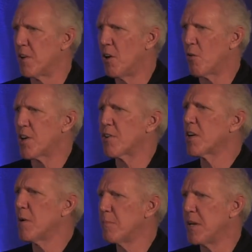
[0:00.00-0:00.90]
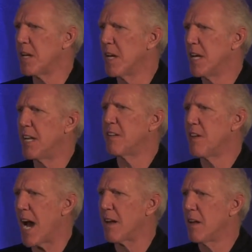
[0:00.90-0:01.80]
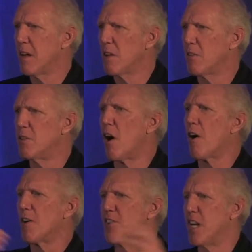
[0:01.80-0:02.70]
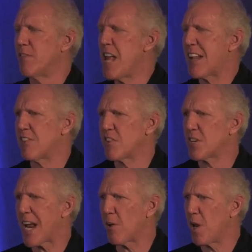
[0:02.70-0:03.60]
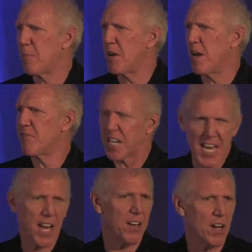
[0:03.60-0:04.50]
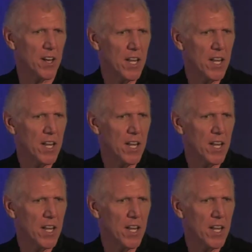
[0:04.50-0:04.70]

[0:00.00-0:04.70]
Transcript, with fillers: or your company is not large enough, it hasn't scaled up enough to get it done.